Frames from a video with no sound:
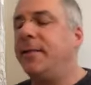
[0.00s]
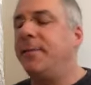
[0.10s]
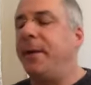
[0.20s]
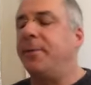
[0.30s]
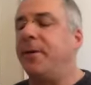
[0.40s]

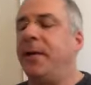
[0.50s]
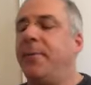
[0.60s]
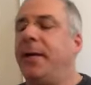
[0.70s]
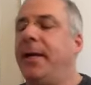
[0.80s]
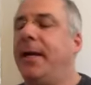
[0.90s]
People can
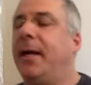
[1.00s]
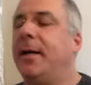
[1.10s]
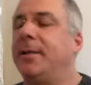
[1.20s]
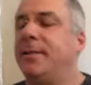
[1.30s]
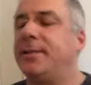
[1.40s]
be
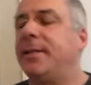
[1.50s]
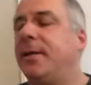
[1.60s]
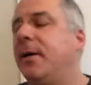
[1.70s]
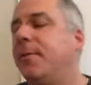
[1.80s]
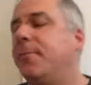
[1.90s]
just
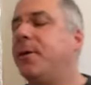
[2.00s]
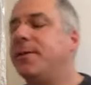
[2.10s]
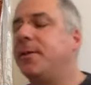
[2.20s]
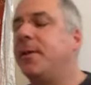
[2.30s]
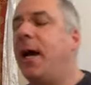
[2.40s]
in our
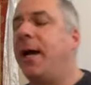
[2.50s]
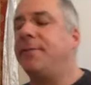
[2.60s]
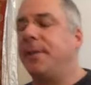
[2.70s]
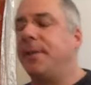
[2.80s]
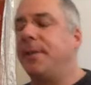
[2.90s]
personal
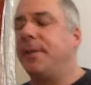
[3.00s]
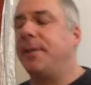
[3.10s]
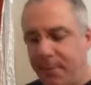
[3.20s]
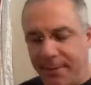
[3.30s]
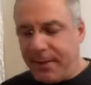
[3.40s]
lives or
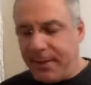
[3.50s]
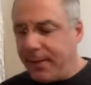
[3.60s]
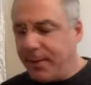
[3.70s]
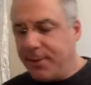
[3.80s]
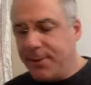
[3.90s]
even
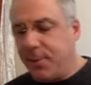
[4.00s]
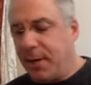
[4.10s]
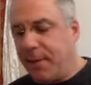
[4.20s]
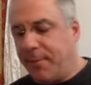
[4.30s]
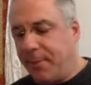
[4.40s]
public
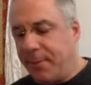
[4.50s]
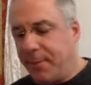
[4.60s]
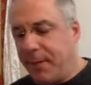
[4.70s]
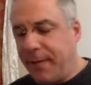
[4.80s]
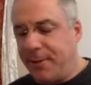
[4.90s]
figures or whatever
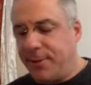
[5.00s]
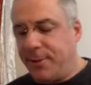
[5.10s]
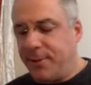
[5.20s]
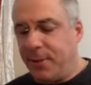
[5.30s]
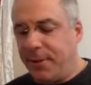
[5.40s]
people you have
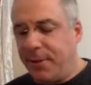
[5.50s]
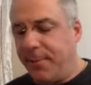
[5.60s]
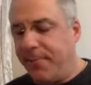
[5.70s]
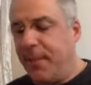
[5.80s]
issues with.